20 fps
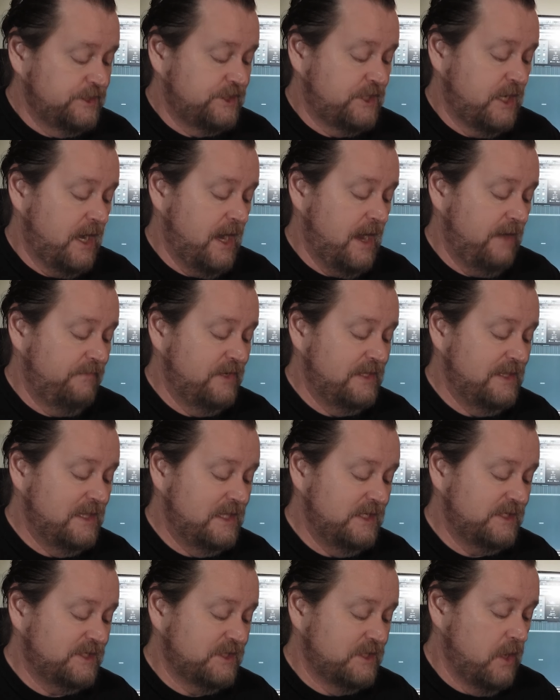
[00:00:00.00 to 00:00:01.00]
instead of having
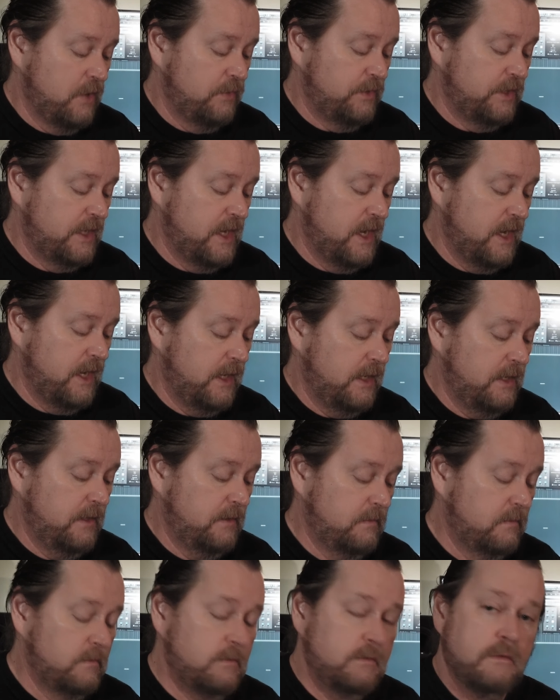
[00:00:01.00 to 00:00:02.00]
this note in
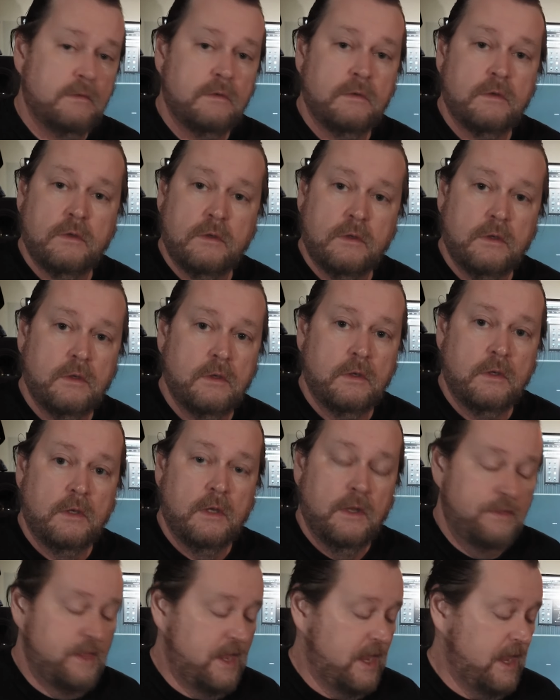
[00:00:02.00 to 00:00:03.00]

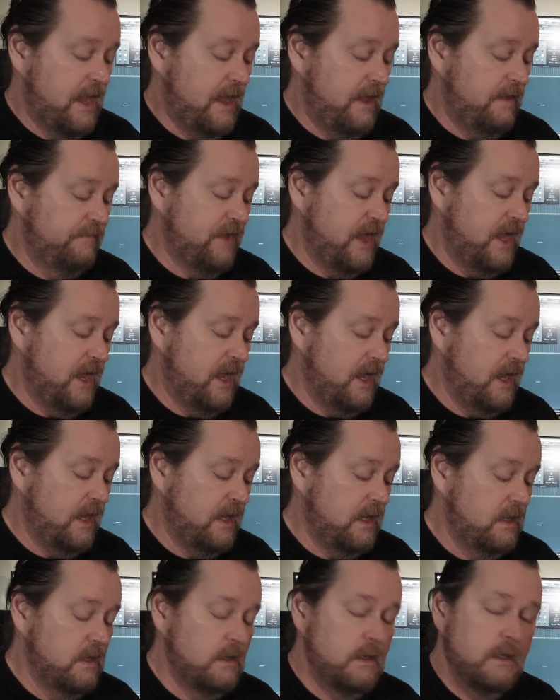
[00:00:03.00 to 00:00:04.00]
A, they have
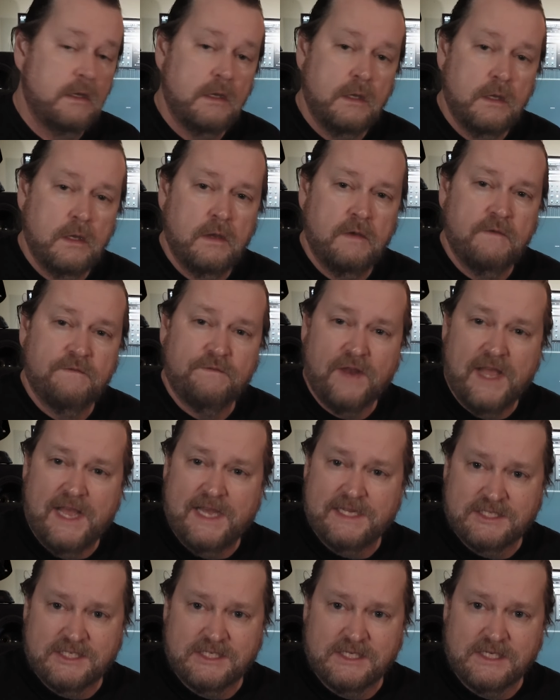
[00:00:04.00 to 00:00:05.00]
a
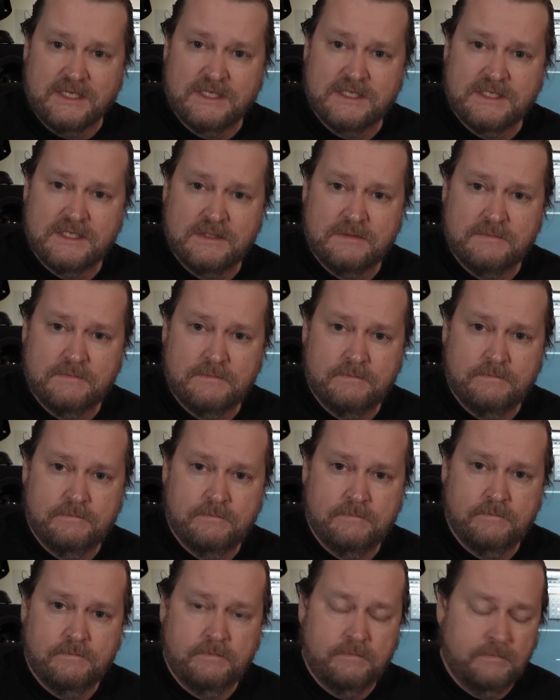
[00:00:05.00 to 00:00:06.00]
flat six.
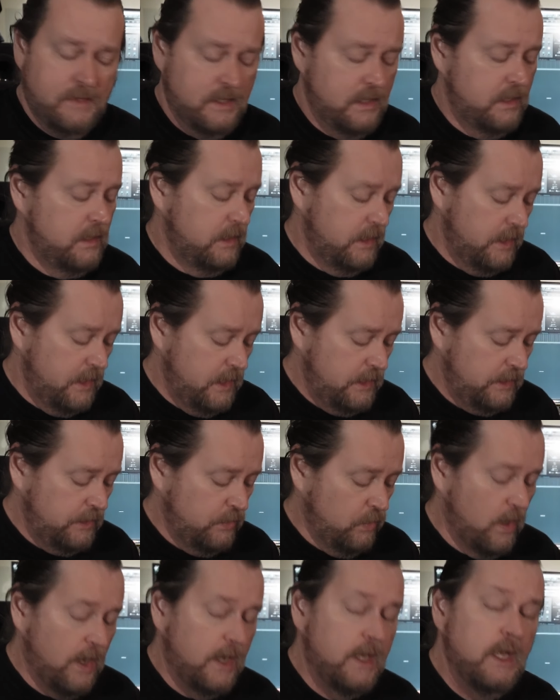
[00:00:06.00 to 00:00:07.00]

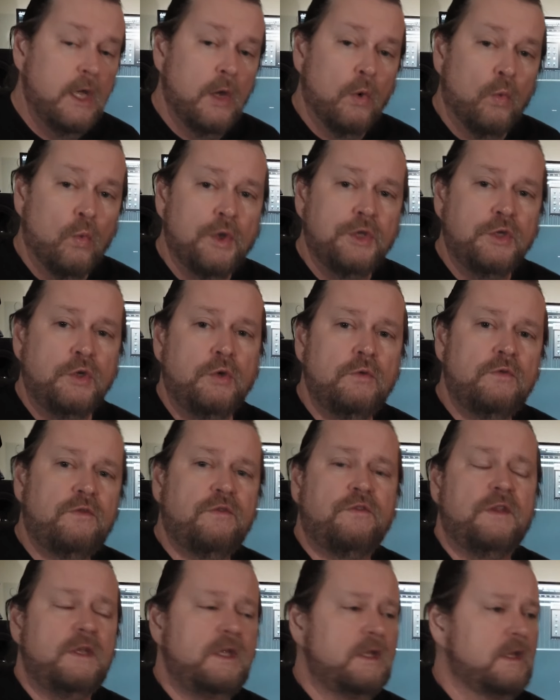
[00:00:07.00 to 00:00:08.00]
Anyway, when you
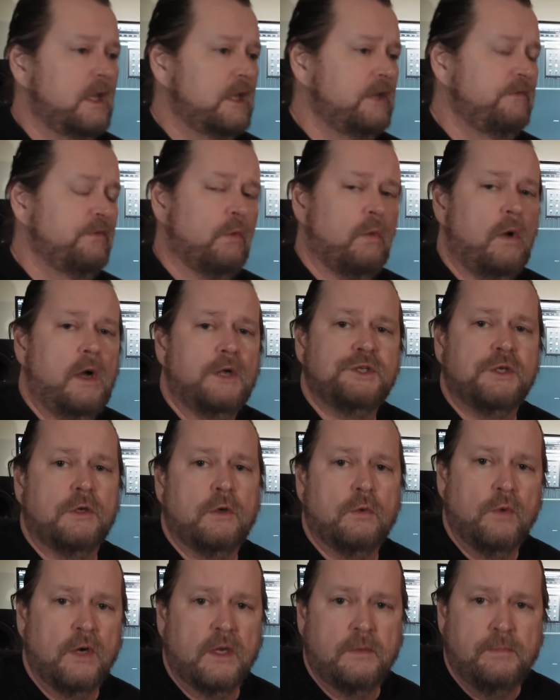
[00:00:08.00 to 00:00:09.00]
see, like if you're watching
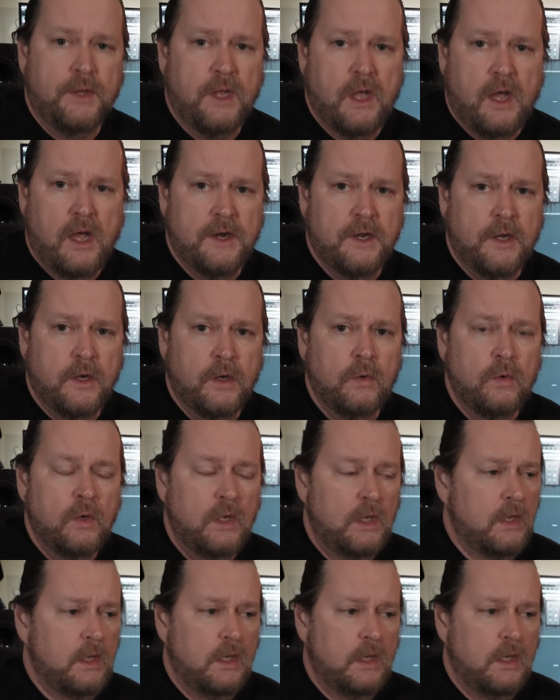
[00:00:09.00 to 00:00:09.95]
a Rick Beato